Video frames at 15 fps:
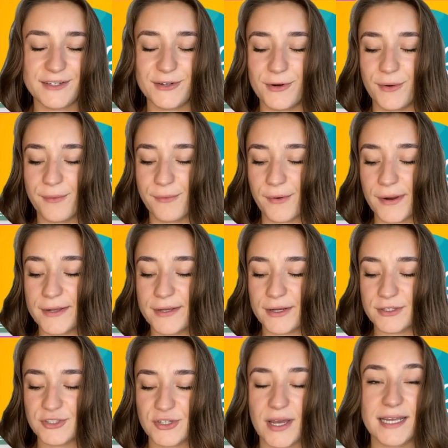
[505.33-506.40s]
a work
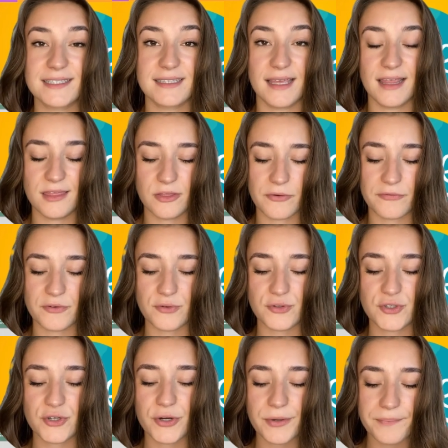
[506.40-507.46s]
contract in the
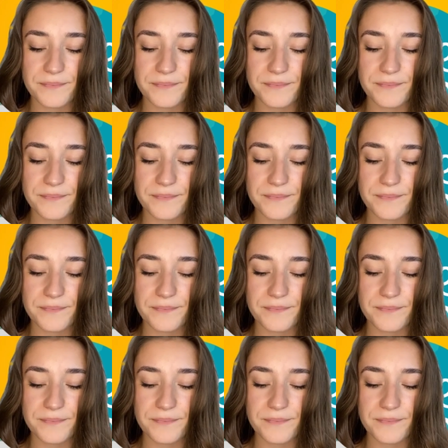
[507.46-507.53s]
future,